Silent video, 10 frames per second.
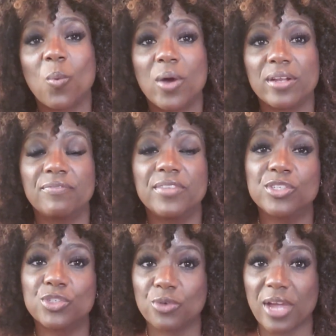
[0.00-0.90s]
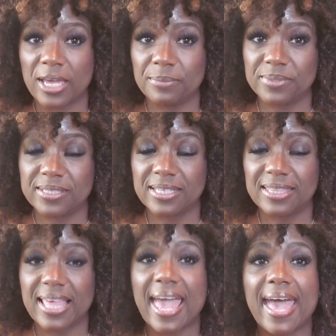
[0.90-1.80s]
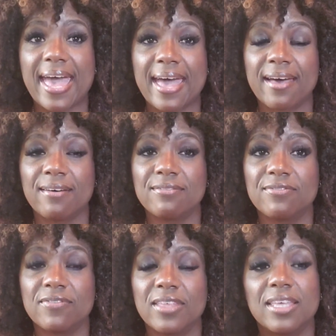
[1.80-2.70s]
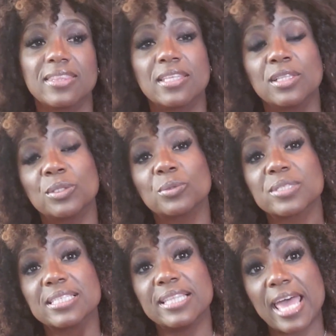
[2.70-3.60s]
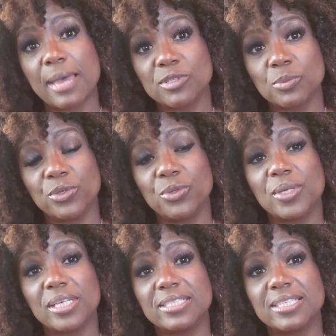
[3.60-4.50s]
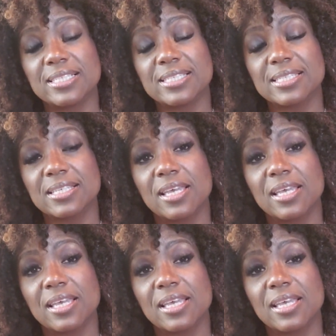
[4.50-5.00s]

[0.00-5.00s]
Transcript: one of the straps that have the little snaps where you can just